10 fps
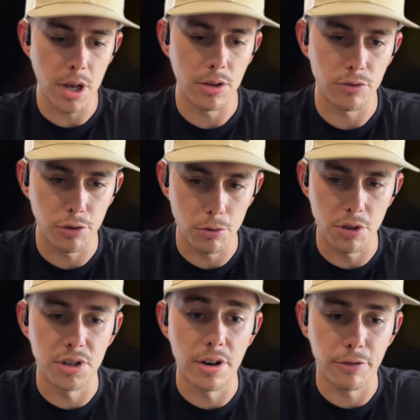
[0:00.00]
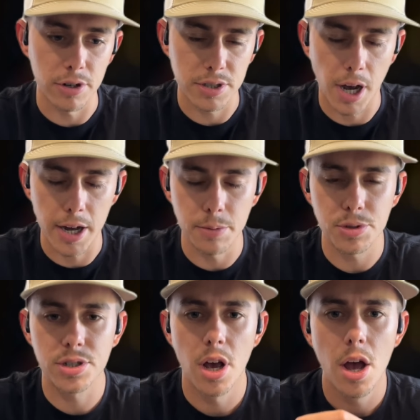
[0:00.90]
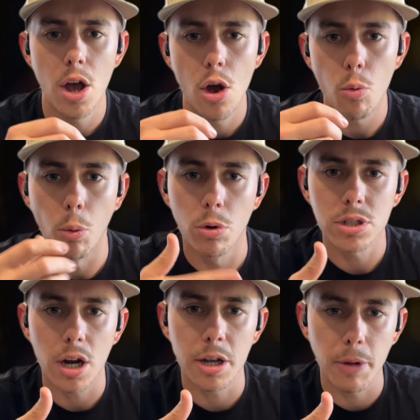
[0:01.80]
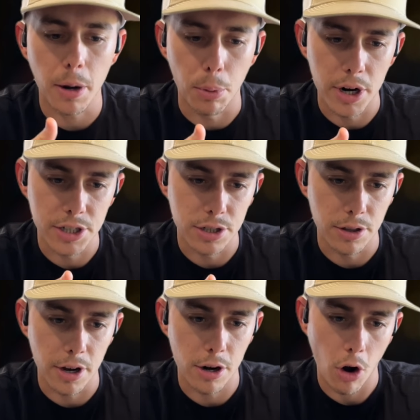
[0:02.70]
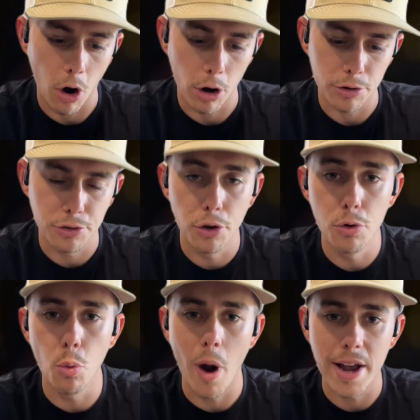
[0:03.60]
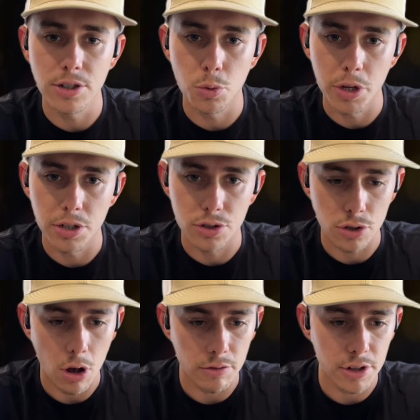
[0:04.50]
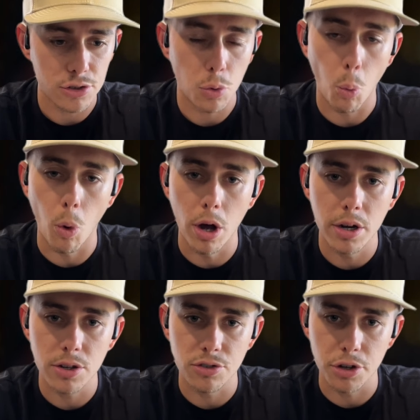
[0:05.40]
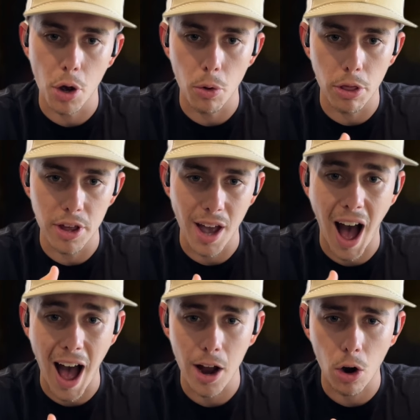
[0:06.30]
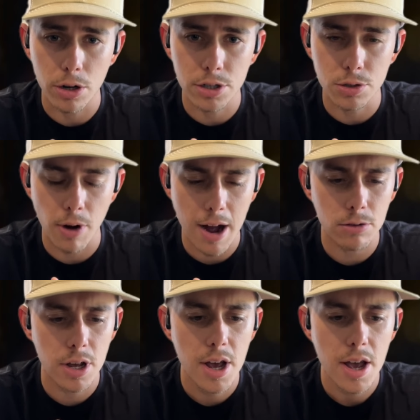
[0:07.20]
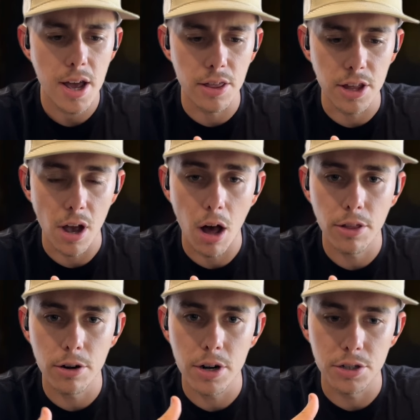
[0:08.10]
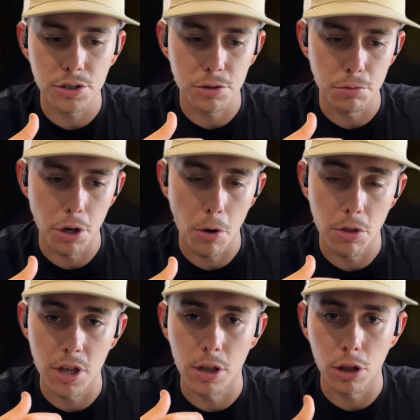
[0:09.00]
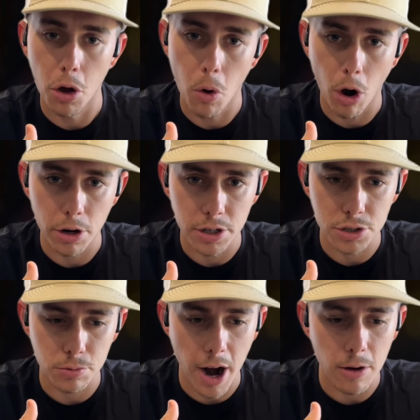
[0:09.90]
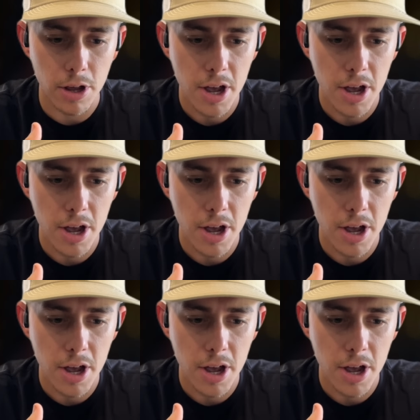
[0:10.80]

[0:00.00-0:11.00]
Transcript: into the different types, when we're talking about abrasion, there are two ways we can solve this. One is to go the high hardness route, and the other is to go the low hardness route.